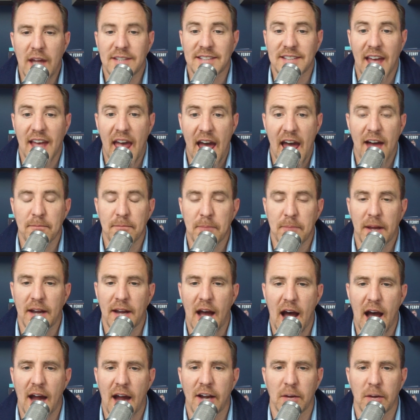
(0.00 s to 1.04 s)
have been
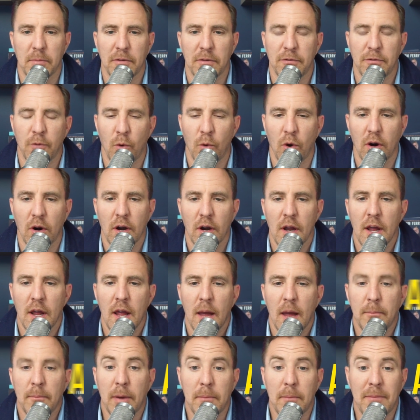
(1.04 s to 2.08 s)
higher before,
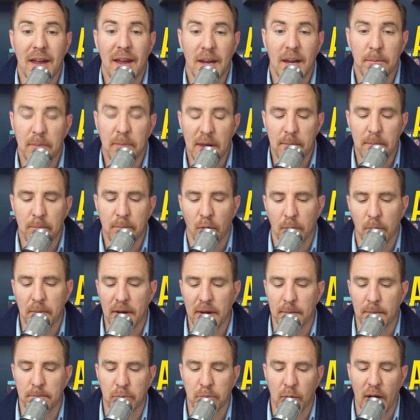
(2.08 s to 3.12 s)
but many people are
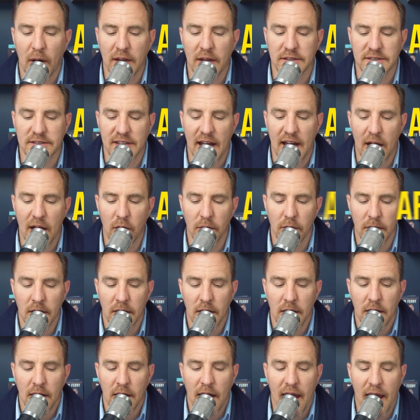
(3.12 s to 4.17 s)
being priced out.
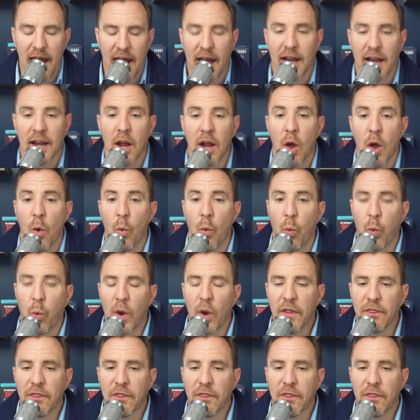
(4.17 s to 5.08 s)
And with